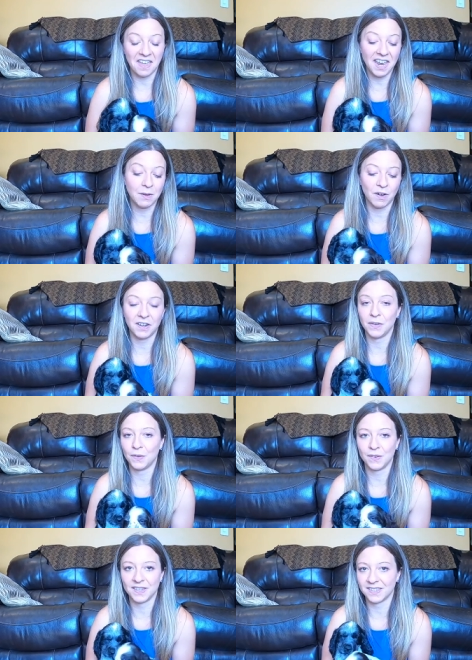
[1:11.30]
anyone
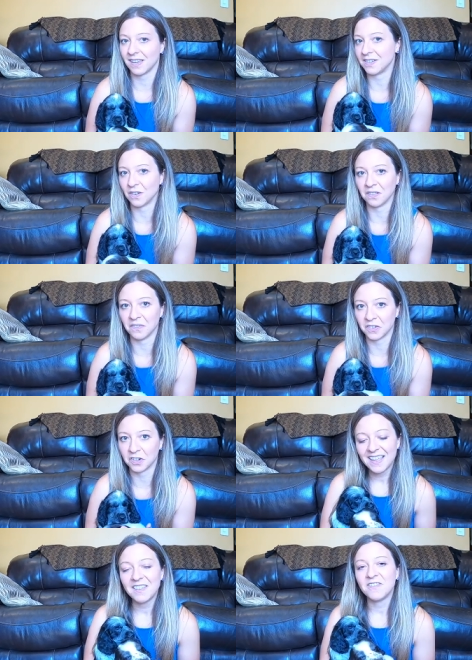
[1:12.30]
who is a dog lover.
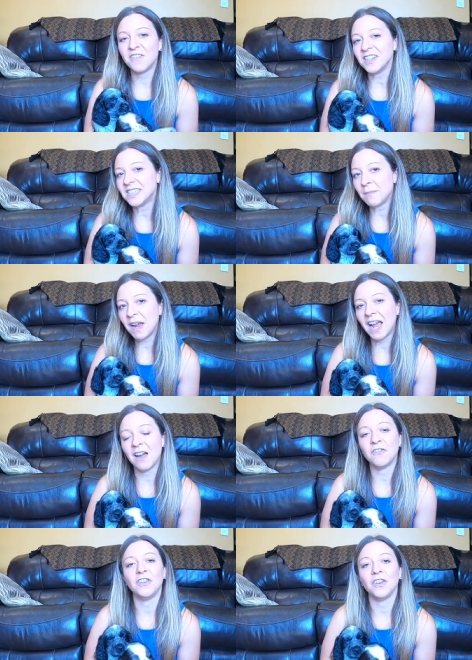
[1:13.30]
First tip I
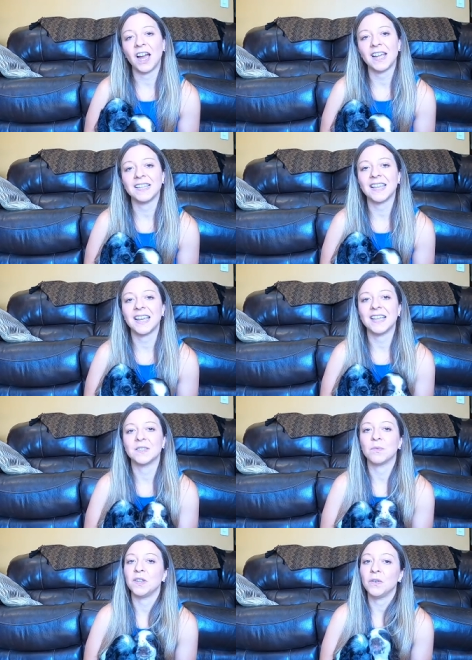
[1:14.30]
have for you guys
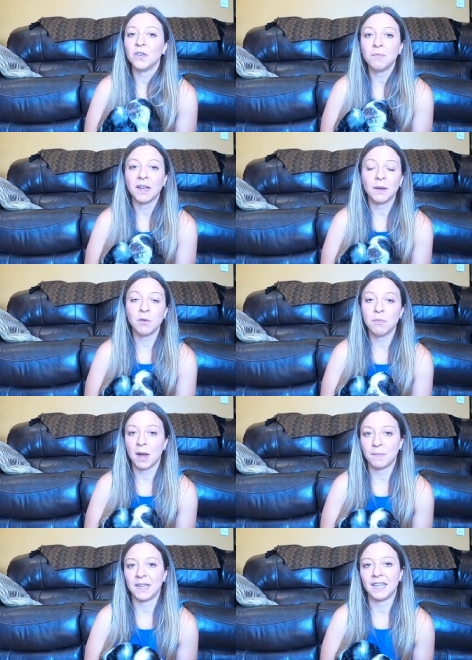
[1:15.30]
is when you go to pick up your
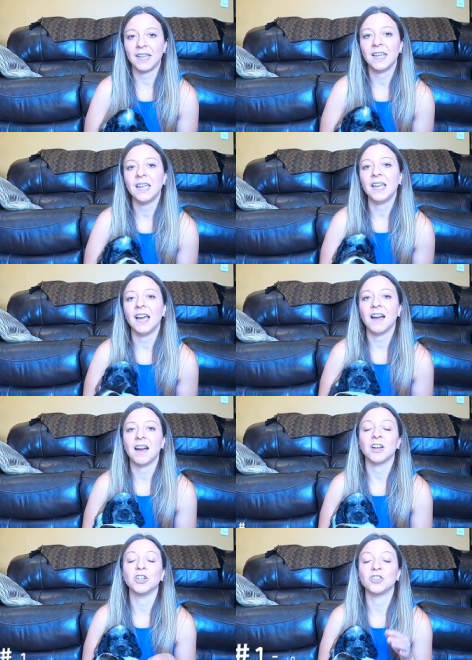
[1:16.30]
puppy,
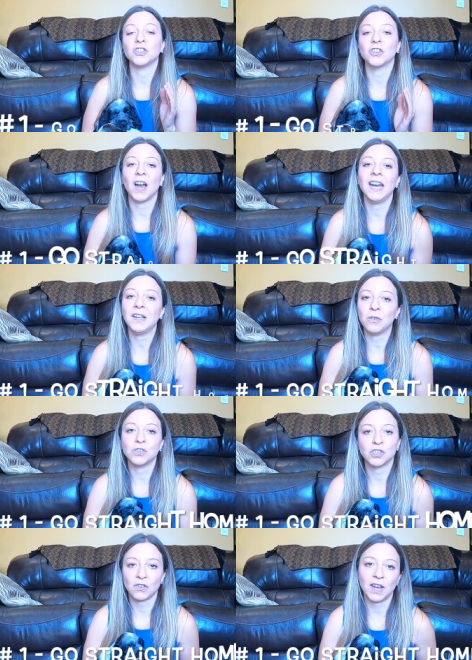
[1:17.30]
uh, try to go
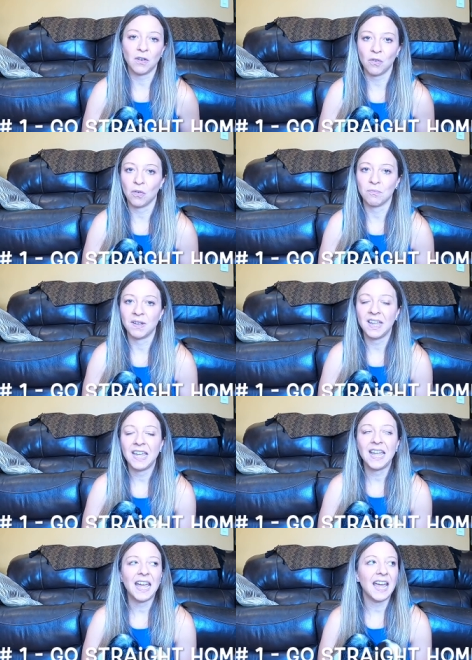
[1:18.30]
straight home.
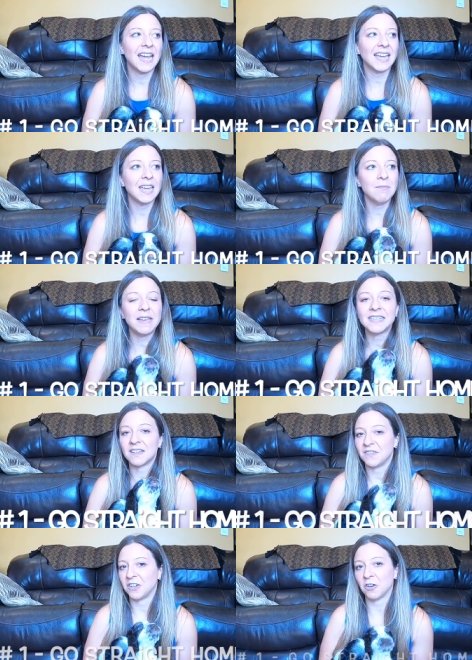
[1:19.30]
It can be
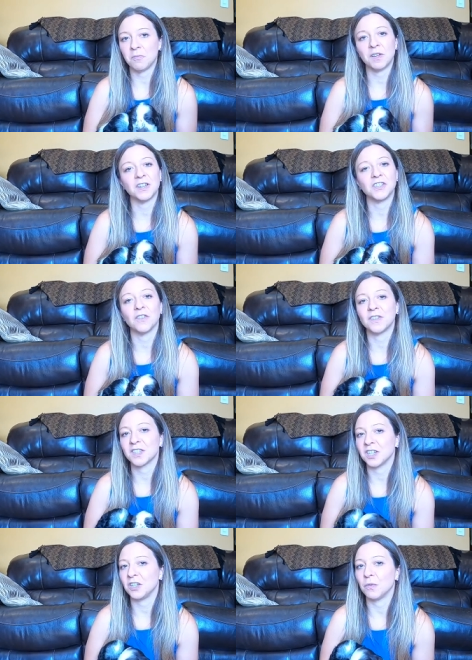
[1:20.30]
difficult because
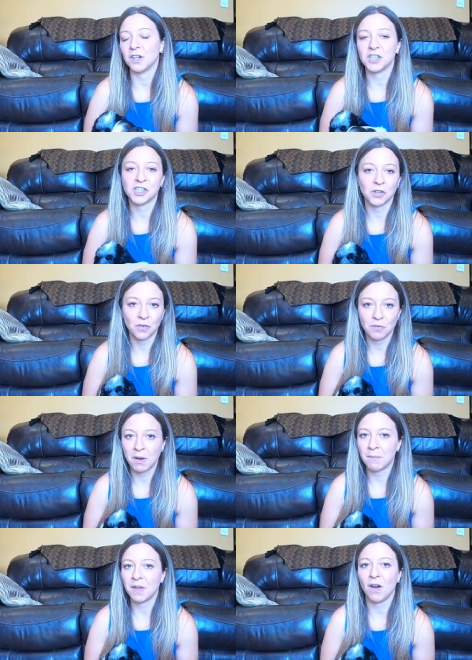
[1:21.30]
obviously you want to show a
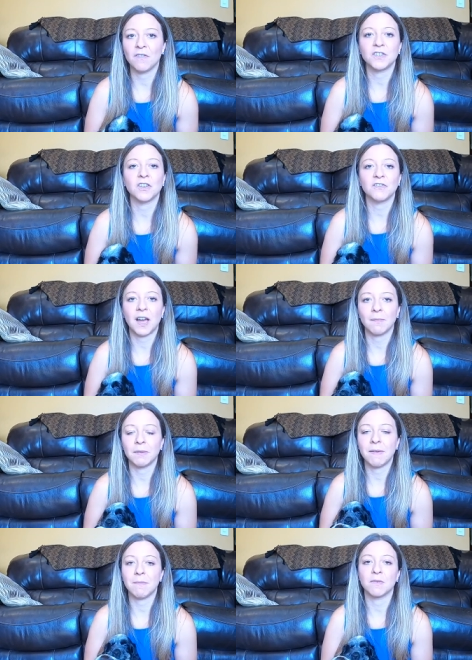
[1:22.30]
puppy off to your
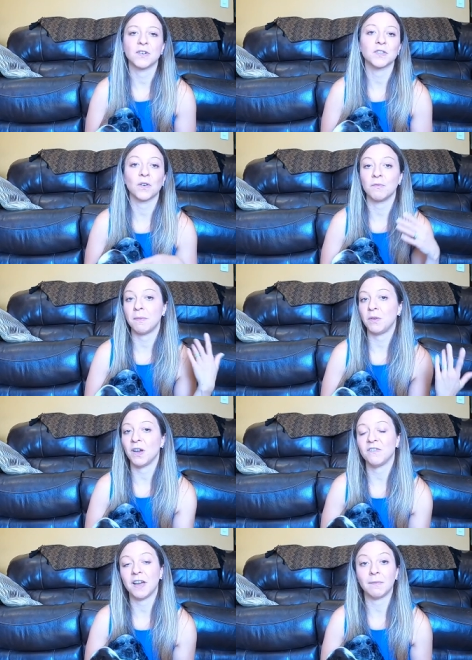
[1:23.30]
family members or maybe you
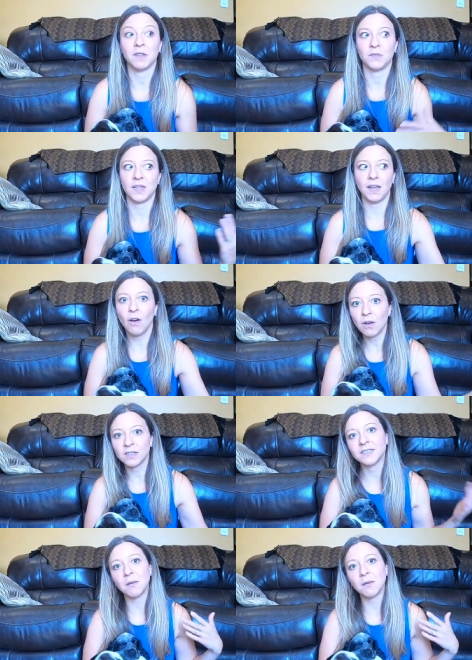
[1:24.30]
have family who say, oh,